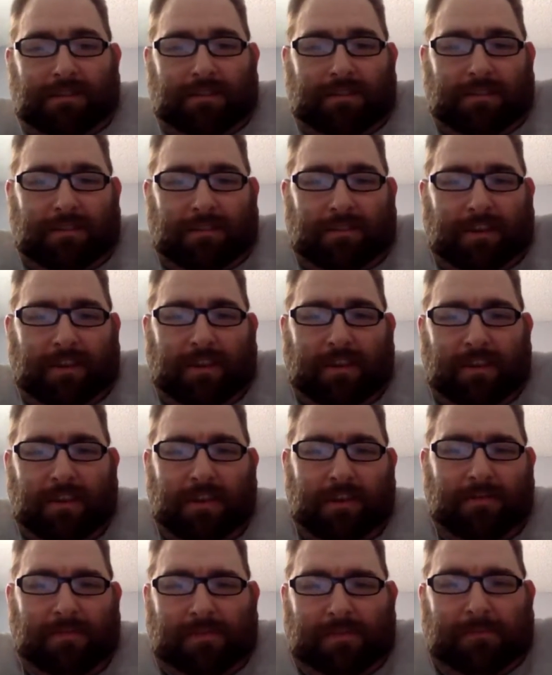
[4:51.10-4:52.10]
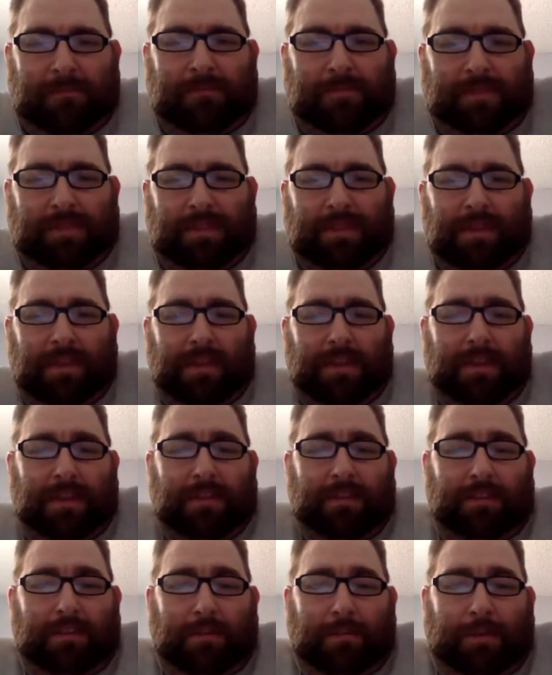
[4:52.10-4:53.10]
just a good.
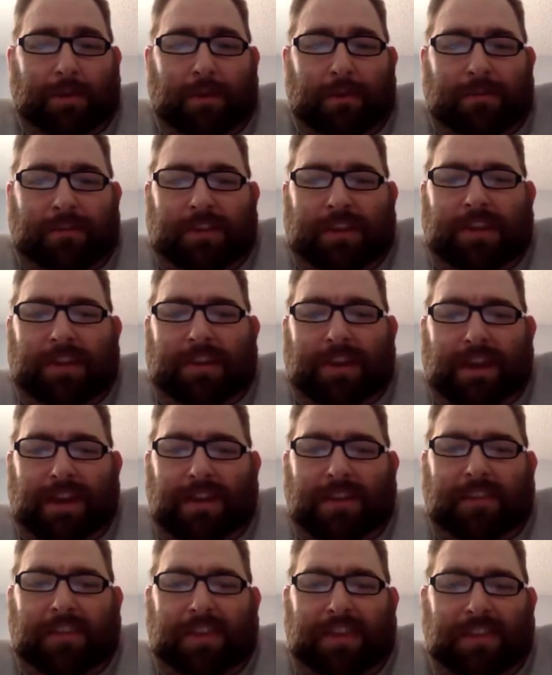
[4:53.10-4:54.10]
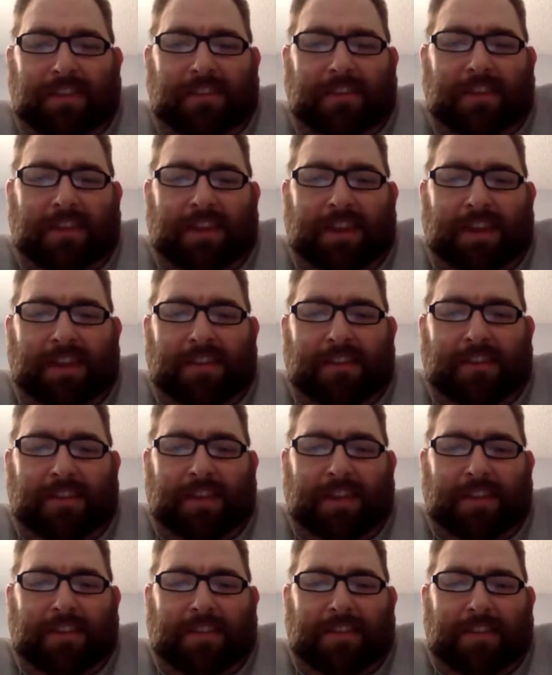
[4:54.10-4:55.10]
So Posey got his hits today, so
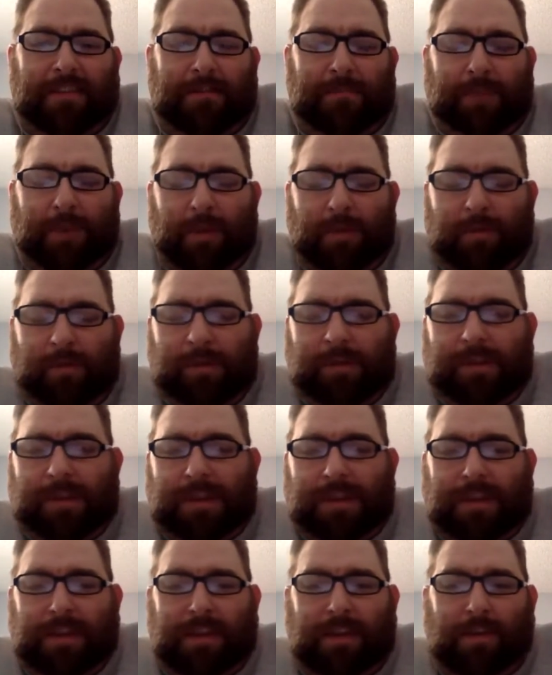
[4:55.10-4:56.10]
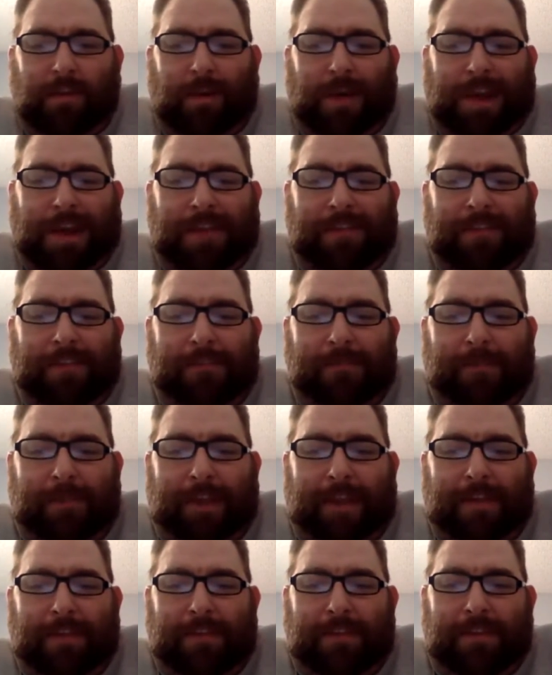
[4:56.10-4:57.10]
that hopefully that quiets the
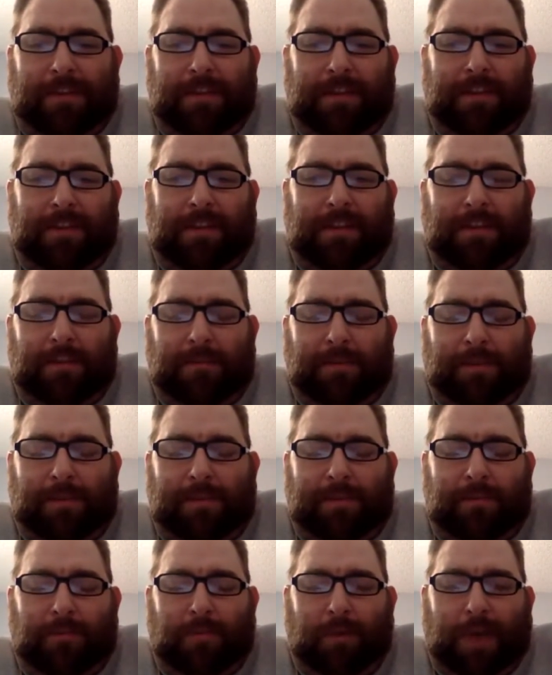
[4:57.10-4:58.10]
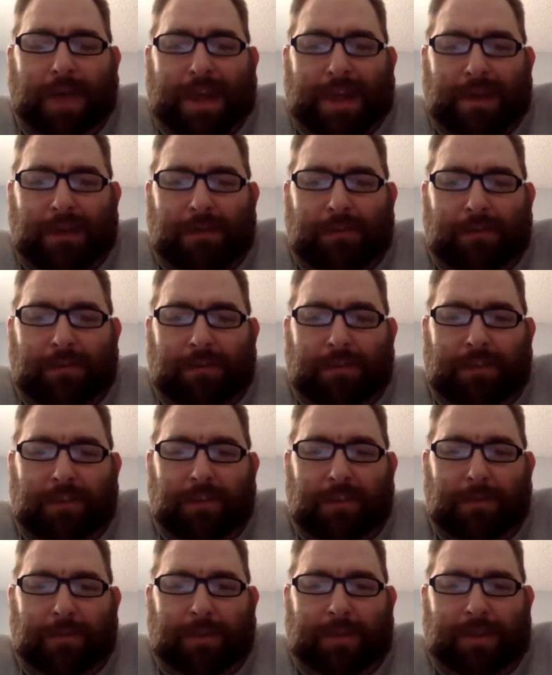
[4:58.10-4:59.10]
whiners a
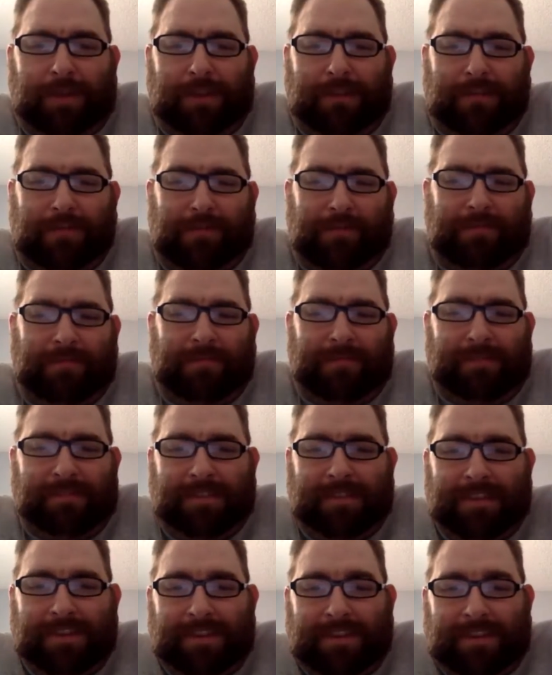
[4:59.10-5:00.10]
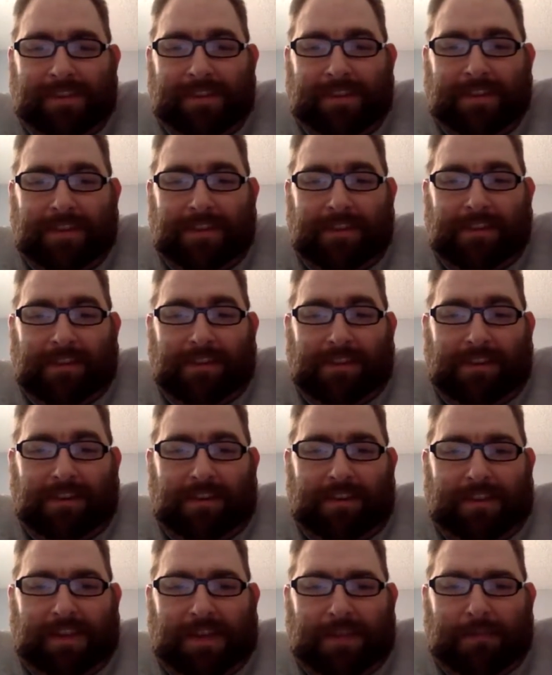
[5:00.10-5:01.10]
little bit.
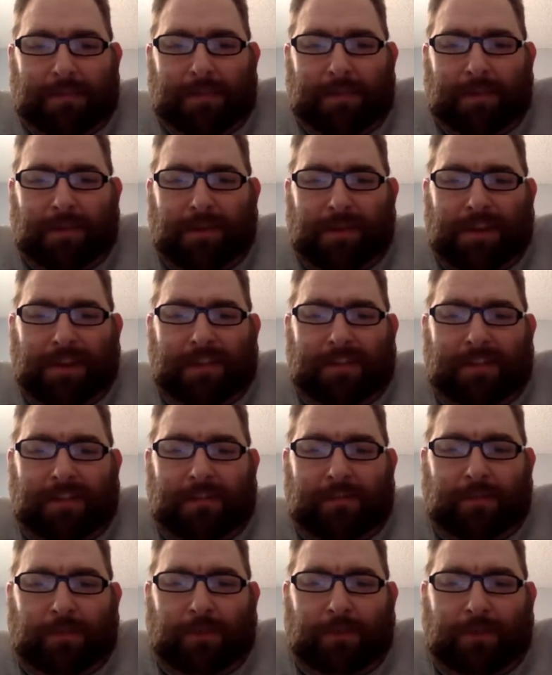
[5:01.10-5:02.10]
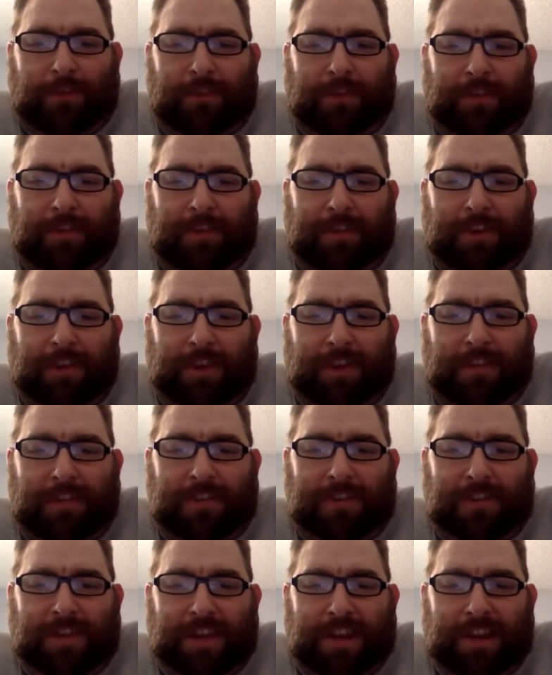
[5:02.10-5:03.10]
On that, Pilar gets his first hit today as a
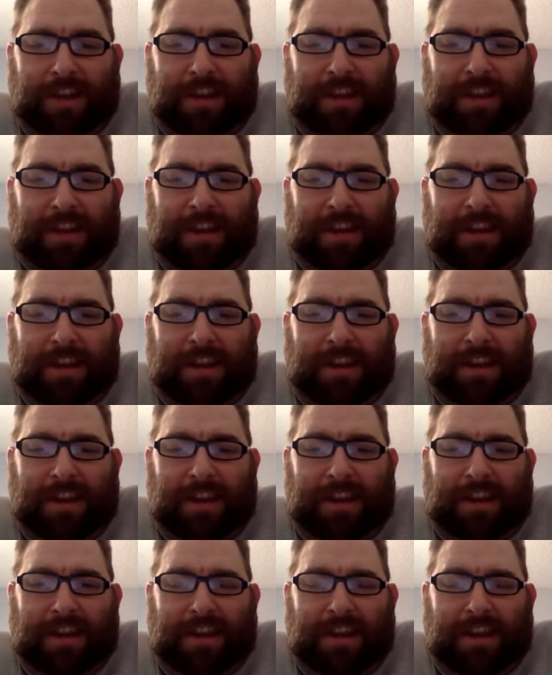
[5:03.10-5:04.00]
Giant. Now